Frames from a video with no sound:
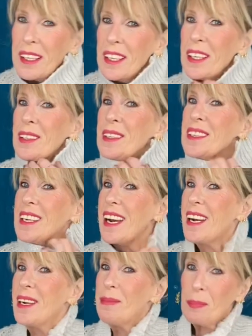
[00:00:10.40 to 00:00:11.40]
news,
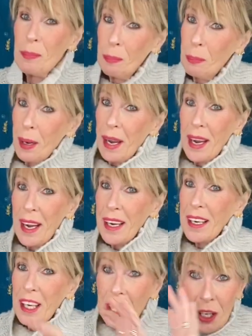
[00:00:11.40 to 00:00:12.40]
eh?
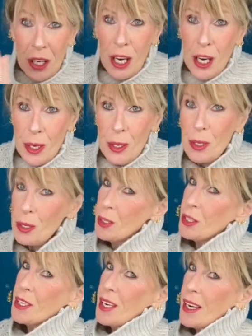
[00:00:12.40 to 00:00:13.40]
Big
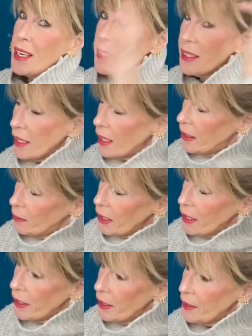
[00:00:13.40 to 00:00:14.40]
news. And yeah, my
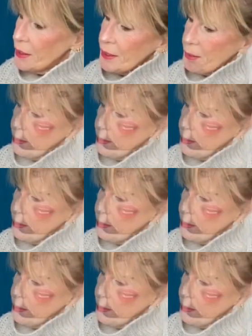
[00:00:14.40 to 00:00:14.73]
hair is.